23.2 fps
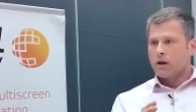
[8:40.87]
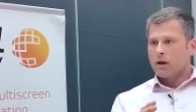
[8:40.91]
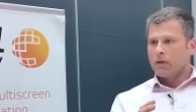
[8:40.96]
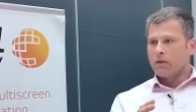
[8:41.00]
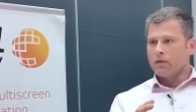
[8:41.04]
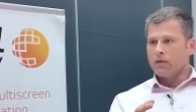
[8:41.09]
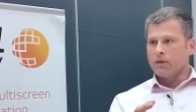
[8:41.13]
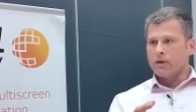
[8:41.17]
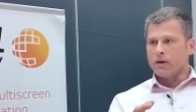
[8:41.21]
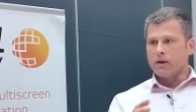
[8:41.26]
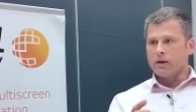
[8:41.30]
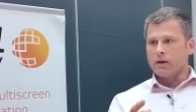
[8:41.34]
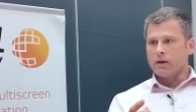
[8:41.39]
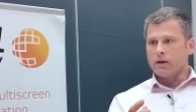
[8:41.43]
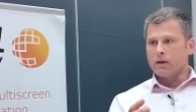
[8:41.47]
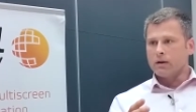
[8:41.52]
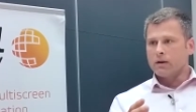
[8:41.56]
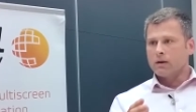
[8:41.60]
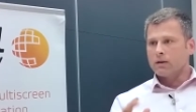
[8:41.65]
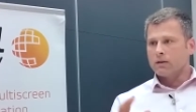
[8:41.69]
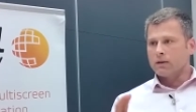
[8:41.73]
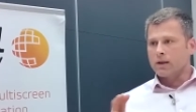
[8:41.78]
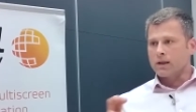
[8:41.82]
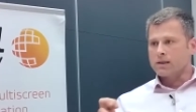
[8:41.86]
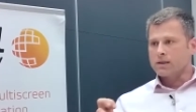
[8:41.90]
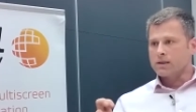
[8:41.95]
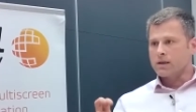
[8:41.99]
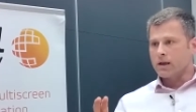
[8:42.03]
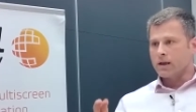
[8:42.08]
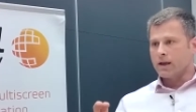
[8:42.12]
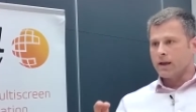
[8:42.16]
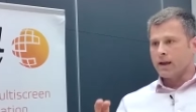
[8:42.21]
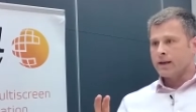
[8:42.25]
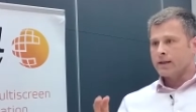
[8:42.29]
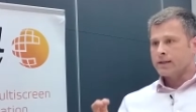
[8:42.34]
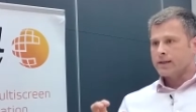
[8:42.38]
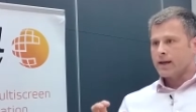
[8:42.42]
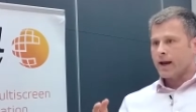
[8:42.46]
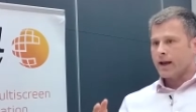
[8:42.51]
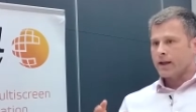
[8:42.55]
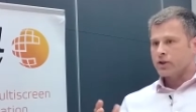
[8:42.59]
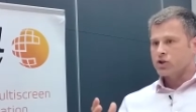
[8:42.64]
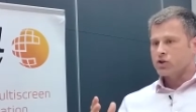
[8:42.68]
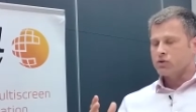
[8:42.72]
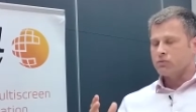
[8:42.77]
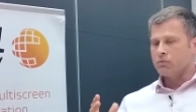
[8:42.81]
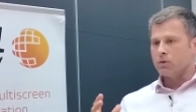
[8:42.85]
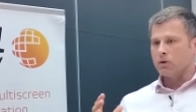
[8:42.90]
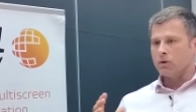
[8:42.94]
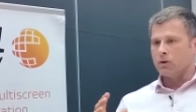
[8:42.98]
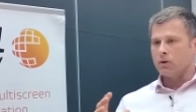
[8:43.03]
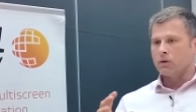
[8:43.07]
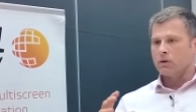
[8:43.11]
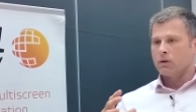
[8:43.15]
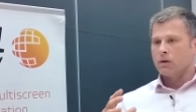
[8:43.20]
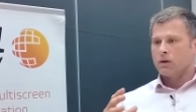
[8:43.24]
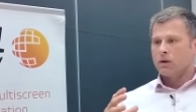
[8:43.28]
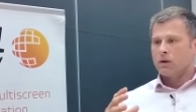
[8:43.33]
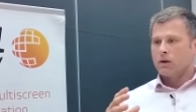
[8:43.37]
the, let's say, intangible